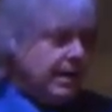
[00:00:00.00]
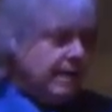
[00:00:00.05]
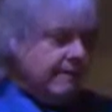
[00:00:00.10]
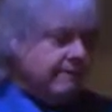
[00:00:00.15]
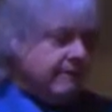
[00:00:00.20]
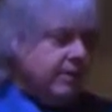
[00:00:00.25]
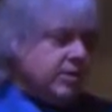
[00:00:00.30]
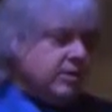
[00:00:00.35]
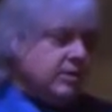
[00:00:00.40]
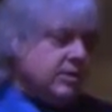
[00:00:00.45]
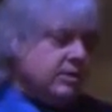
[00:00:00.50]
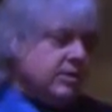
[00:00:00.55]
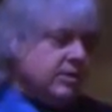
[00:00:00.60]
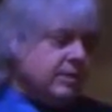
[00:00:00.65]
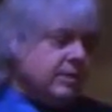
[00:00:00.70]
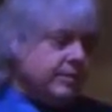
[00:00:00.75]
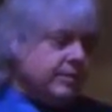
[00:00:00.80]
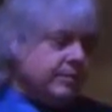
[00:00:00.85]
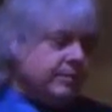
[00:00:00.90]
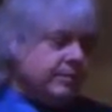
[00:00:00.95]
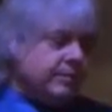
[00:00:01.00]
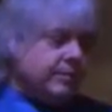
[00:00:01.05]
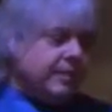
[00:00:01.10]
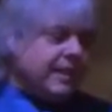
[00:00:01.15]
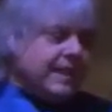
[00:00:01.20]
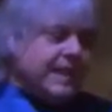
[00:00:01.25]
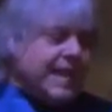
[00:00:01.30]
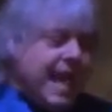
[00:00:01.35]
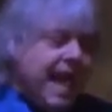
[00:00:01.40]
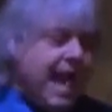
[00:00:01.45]
First,
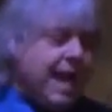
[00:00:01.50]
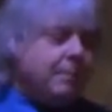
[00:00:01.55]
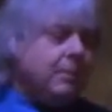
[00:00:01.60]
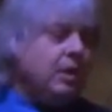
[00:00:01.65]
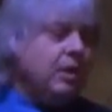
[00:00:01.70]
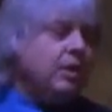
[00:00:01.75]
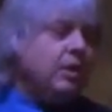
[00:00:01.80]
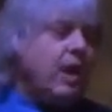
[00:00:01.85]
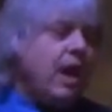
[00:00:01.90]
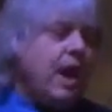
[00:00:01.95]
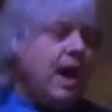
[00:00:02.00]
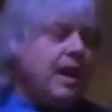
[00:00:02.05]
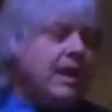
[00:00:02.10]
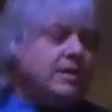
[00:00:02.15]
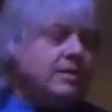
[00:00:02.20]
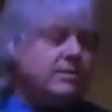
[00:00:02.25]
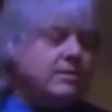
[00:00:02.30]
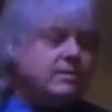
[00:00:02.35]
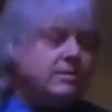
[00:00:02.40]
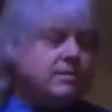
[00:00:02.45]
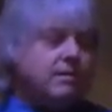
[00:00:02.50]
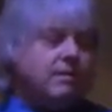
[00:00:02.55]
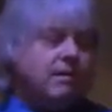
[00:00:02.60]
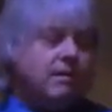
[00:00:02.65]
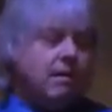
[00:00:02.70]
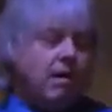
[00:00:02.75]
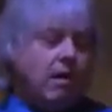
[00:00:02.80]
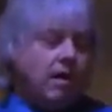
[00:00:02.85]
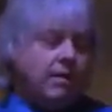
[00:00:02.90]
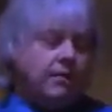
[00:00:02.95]

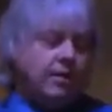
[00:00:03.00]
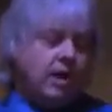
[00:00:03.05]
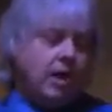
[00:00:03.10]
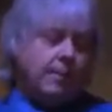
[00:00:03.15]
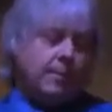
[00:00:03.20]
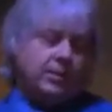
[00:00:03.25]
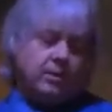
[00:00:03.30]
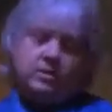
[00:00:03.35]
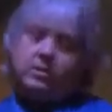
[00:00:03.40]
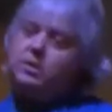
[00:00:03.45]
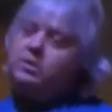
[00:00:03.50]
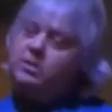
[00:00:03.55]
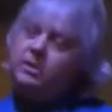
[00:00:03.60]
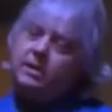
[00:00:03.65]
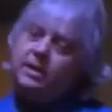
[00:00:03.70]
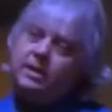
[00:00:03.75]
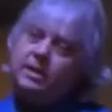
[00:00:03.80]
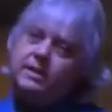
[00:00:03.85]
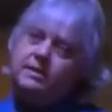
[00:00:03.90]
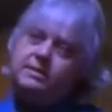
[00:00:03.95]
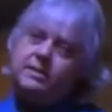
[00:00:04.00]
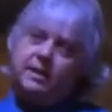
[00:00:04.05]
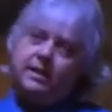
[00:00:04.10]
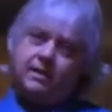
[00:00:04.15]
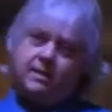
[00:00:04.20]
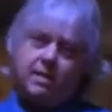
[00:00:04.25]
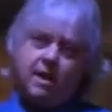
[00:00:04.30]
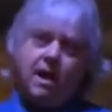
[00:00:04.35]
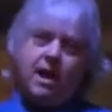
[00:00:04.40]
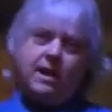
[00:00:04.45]
capitalize on the opportunities
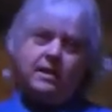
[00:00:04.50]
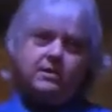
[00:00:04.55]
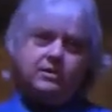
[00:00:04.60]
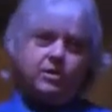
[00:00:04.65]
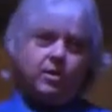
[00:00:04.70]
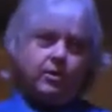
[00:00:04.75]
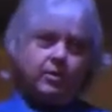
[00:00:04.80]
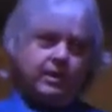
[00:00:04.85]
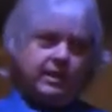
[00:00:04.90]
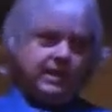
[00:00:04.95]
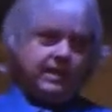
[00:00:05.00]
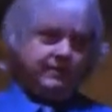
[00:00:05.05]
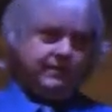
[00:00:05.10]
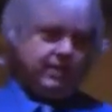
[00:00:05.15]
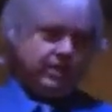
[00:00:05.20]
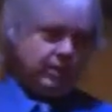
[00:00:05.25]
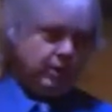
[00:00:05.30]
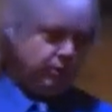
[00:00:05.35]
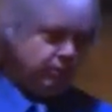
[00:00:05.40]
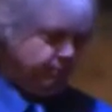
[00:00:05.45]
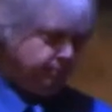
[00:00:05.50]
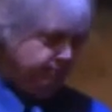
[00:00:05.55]
that God has already given you.